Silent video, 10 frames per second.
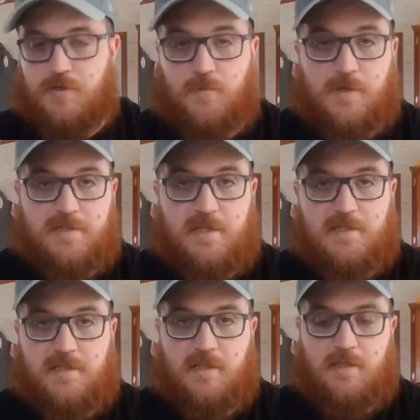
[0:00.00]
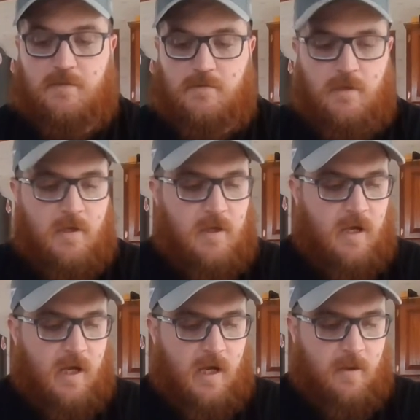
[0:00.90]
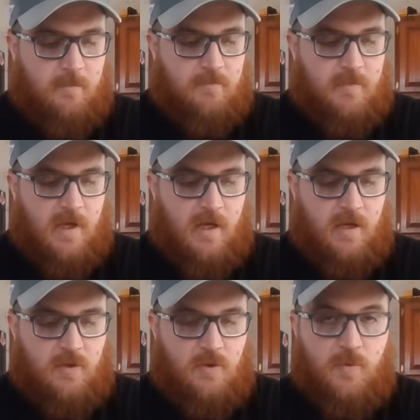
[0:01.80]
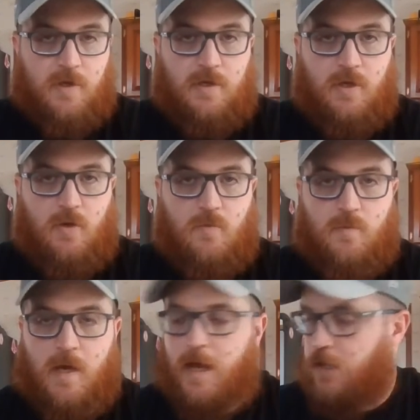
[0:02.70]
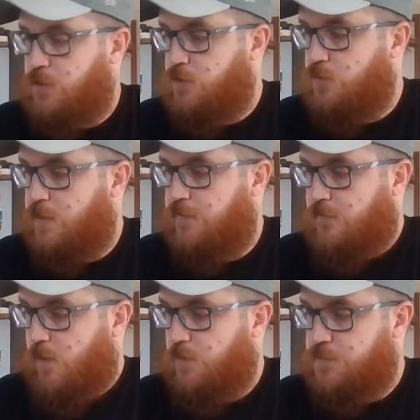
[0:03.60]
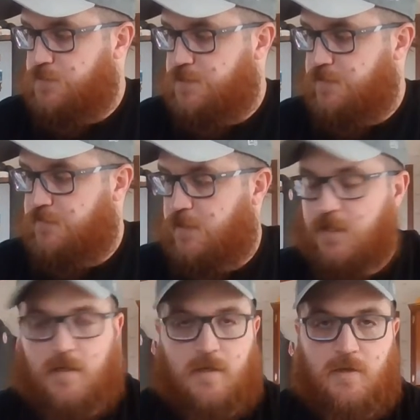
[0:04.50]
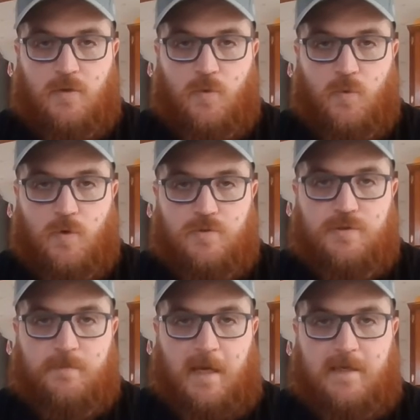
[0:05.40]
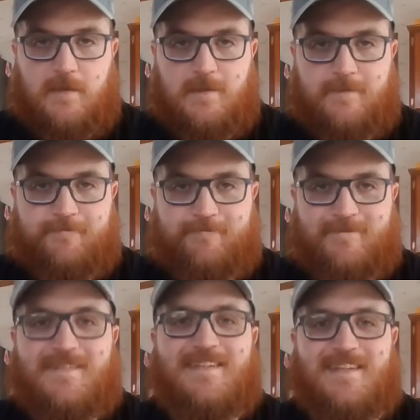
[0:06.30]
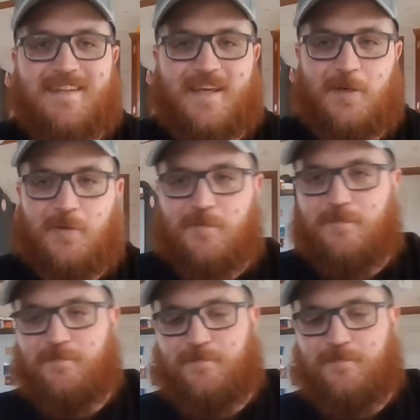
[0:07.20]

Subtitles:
sure your workstation's clean, and you are good to go. You have grown yourself a new culture of bacteria. Thank you.